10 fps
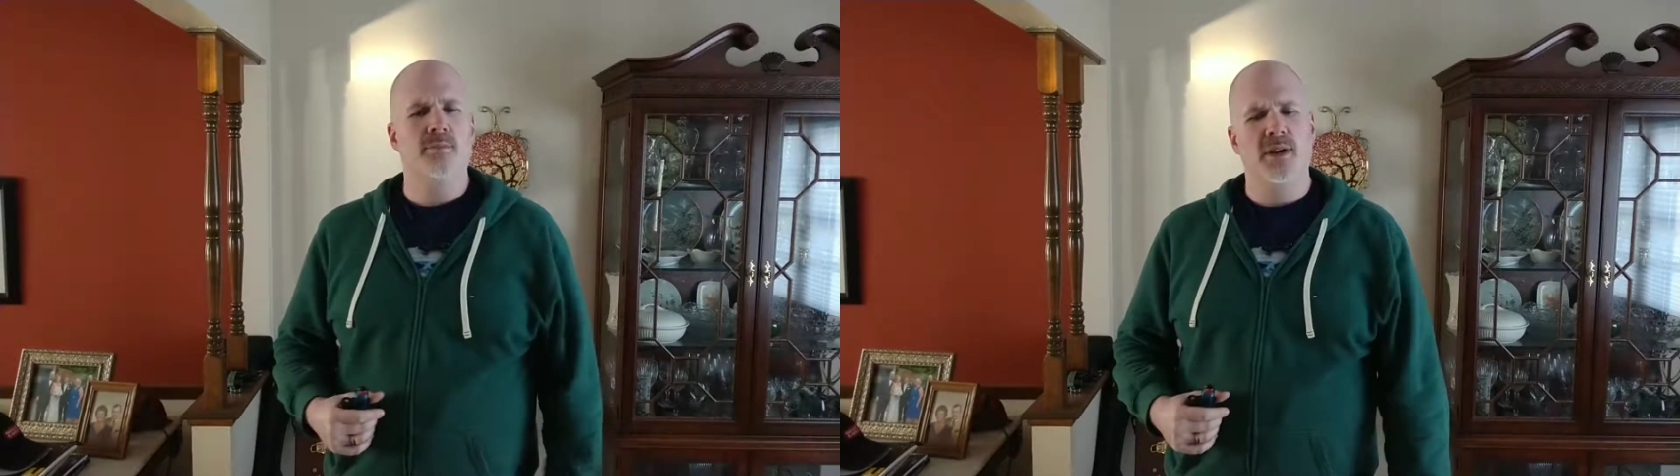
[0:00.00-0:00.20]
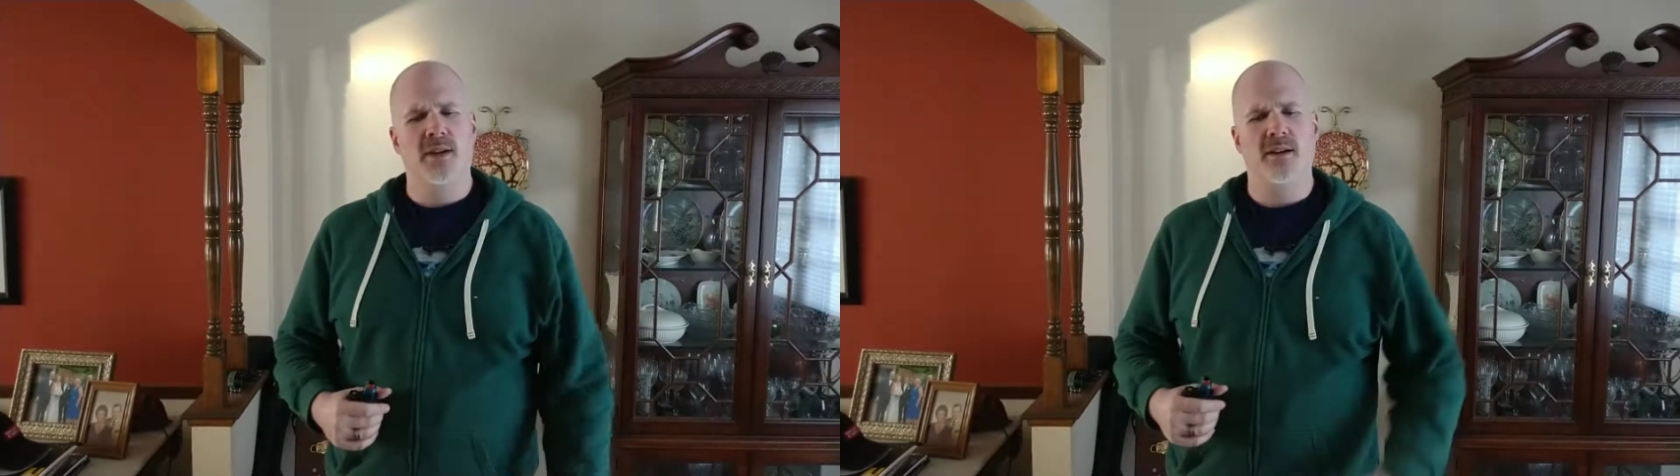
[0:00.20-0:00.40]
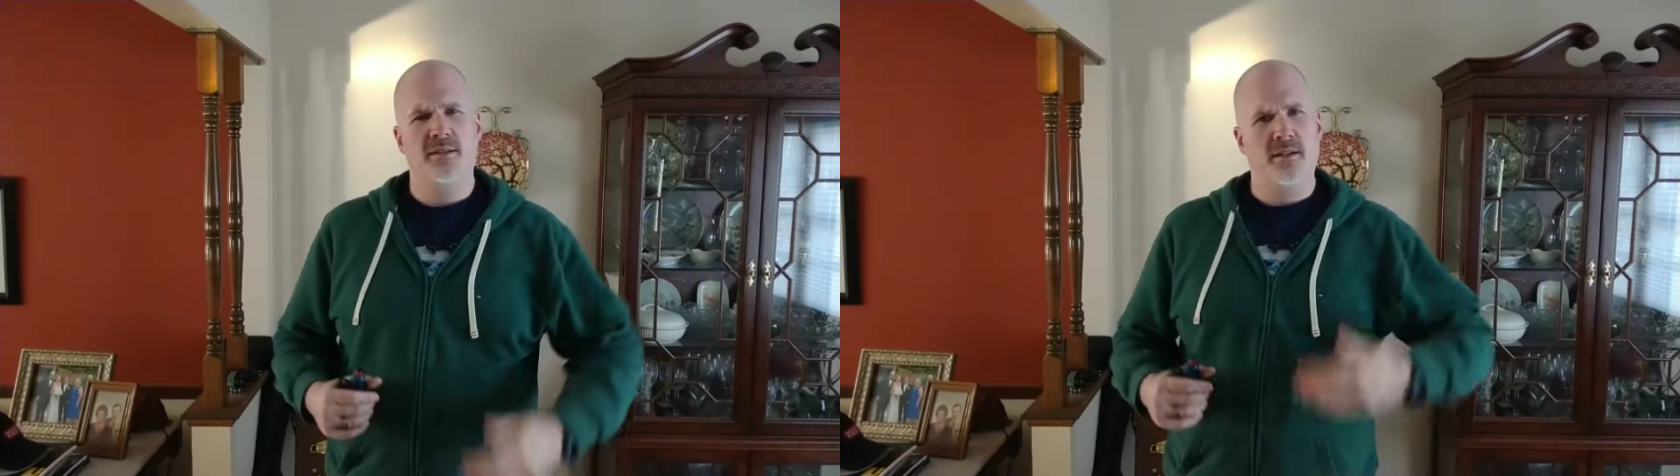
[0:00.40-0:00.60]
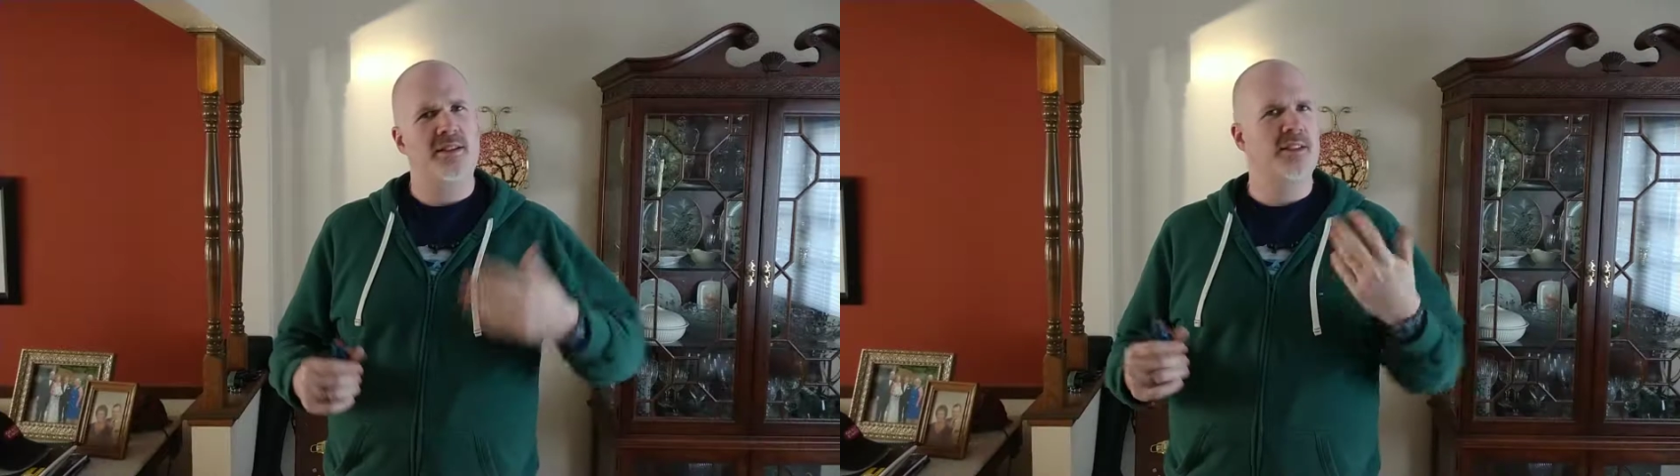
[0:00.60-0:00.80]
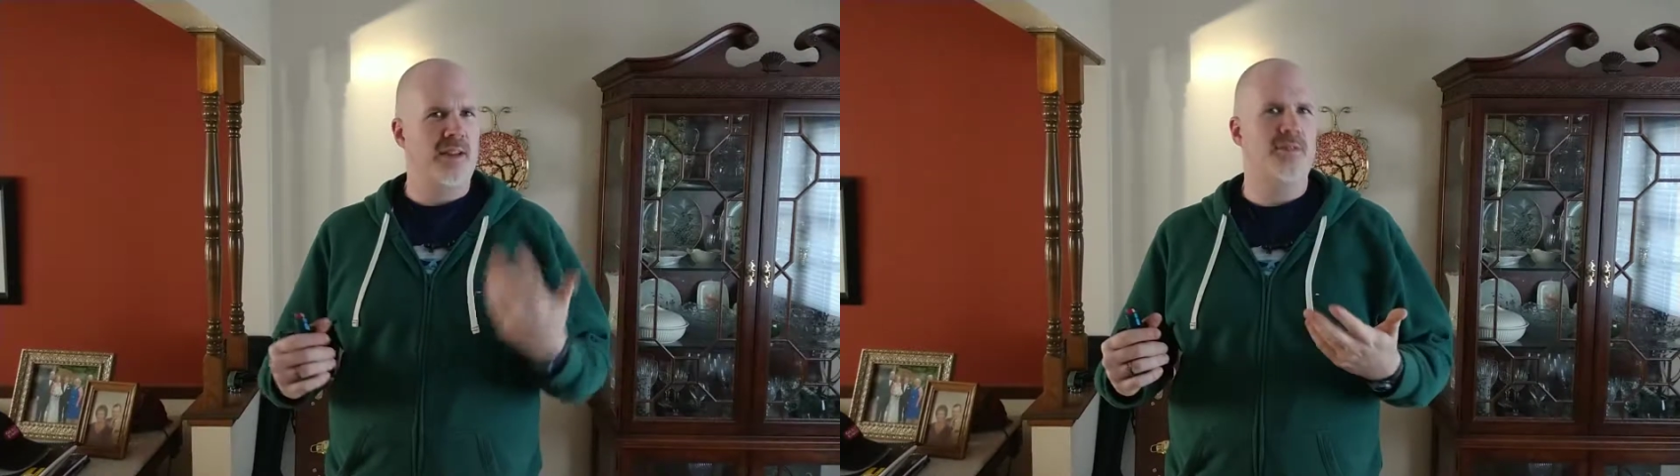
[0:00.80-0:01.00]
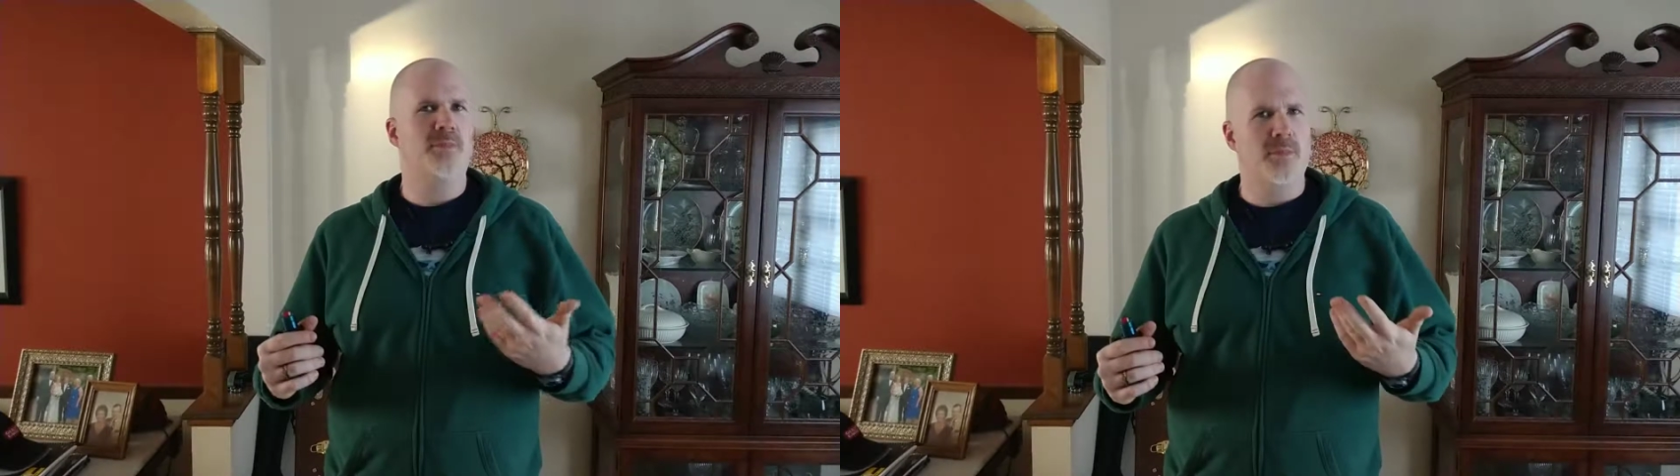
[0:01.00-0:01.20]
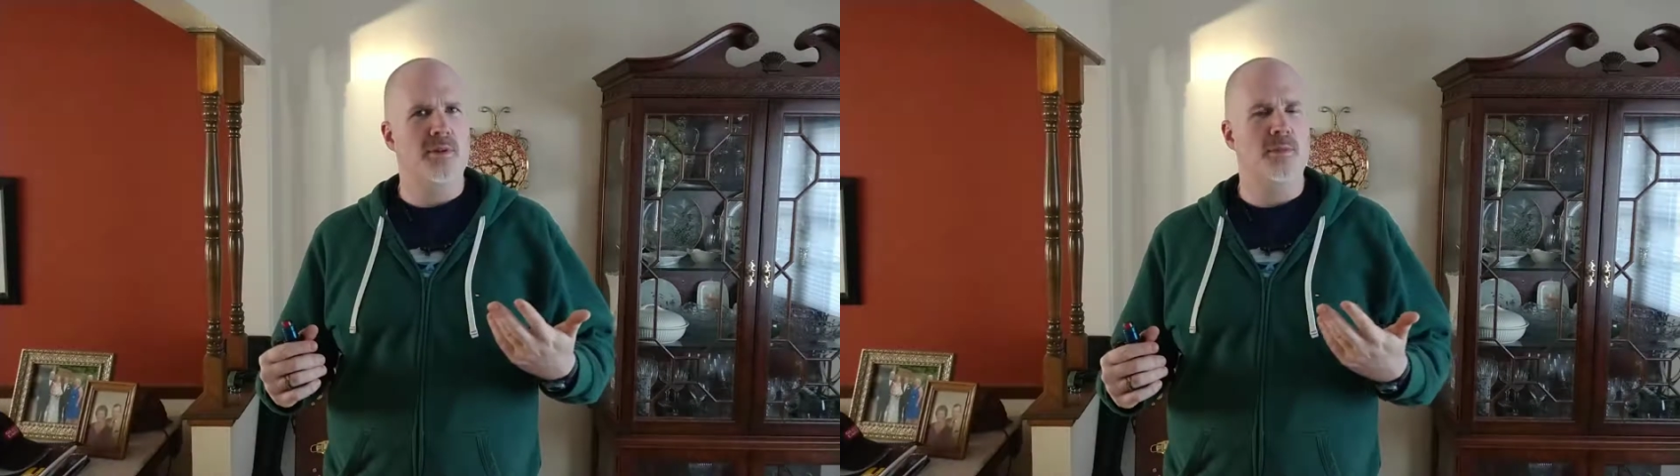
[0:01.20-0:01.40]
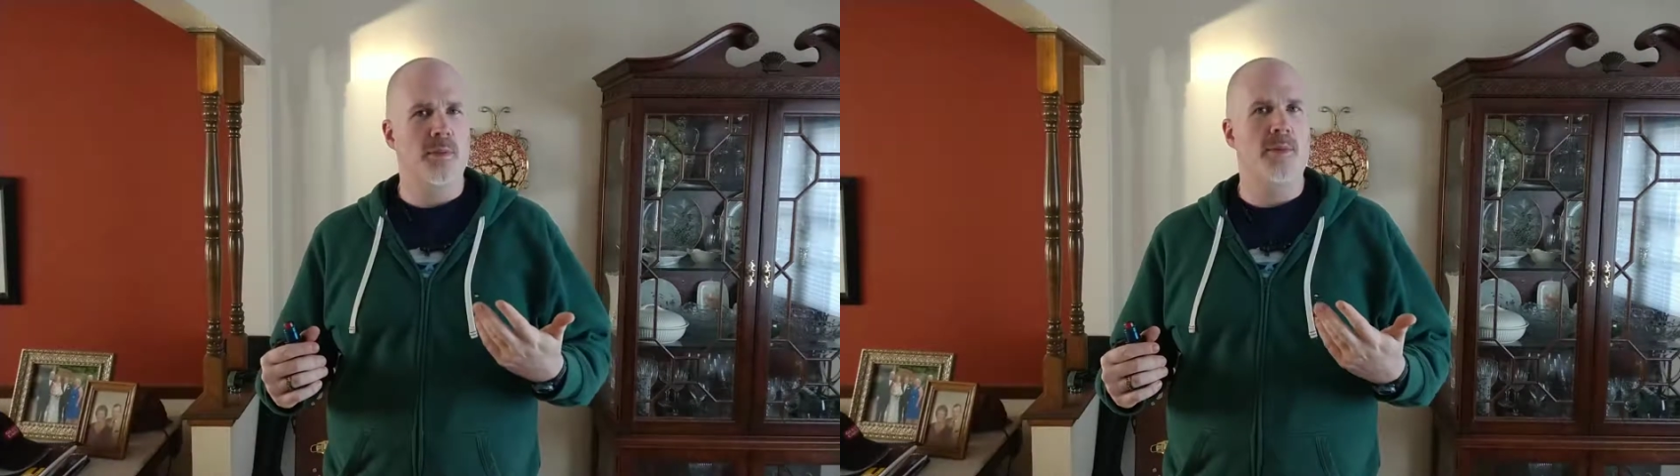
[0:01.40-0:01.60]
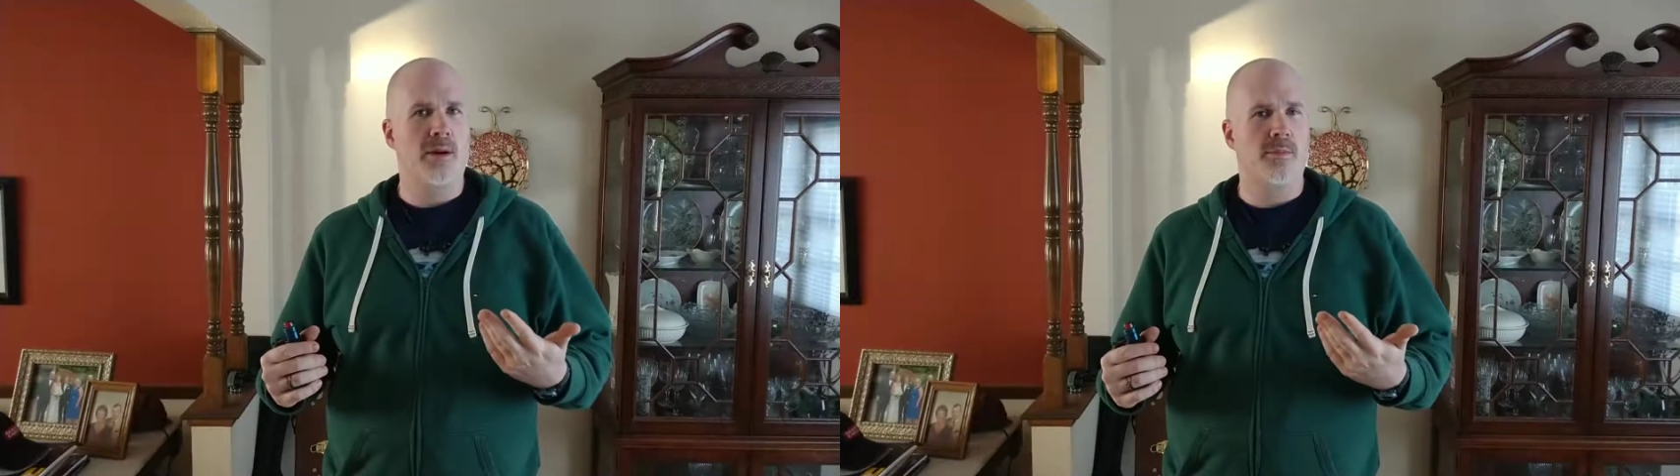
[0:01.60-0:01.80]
But I'd like to have a little bit better